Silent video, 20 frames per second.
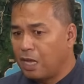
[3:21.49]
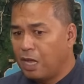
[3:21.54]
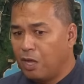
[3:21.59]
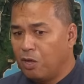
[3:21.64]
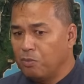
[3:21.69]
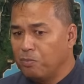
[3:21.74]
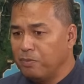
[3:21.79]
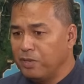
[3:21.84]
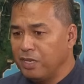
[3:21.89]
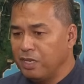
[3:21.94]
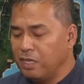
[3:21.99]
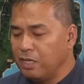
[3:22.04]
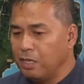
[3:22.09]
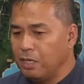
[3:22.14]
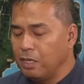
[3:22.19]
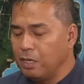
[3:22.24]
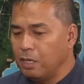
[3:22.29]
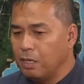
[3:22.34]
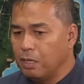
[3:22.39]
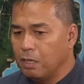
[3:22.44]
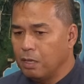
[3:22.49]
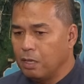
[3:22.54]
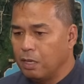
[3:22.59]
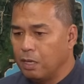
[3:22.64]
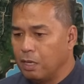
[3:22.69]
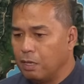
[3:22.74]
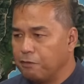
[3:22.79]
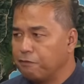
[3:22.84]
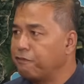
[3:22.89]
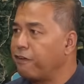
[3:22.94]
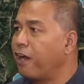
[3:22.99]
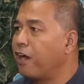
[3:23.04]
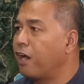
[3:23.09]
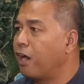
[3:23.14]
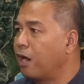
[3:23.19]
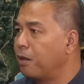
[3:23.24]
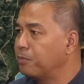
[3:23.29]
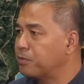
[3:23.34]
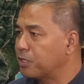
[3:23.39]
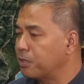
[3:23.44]
How many
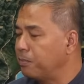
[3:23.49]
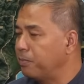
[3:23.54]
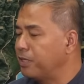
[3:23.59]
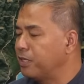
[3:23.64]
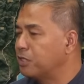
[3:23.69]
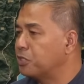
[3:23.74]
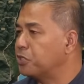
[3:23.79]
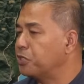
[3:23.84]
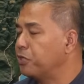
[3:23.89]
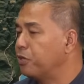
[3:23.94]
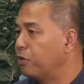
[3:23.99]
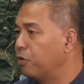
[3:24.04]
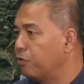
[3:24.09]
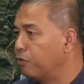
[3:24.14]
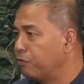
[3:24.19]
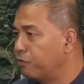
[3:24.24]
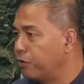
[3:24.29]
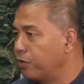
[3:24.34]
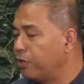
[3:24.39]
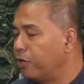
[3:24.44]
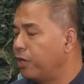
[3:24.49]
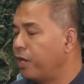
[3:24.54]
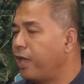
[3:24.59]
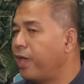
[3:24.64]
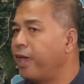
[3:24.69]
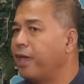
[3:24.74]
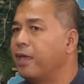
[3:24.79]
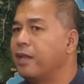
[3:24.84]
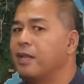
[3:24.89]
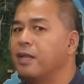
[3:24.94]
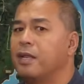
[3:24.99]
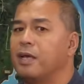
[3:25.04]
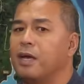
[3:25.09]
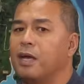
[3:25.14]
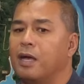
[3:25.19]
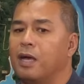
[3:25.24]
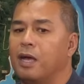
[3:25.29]
firearms have been turned over? And